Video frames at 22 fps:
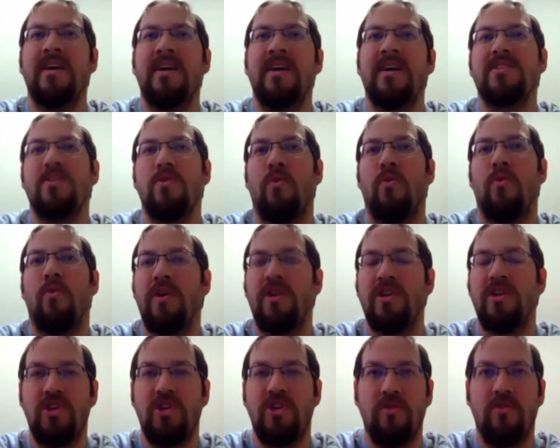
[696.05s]
or a
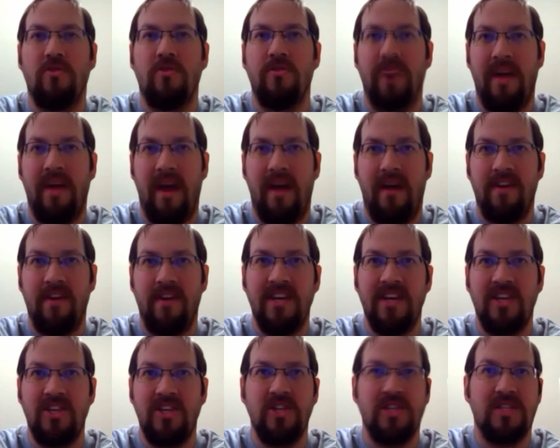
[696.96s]
Jungle Navigation
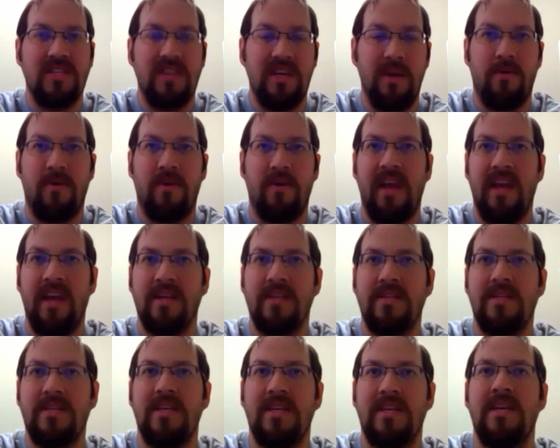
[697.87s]
Skipper
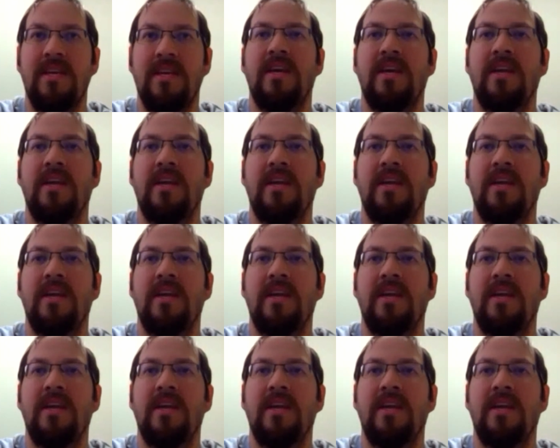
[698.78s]
Canteen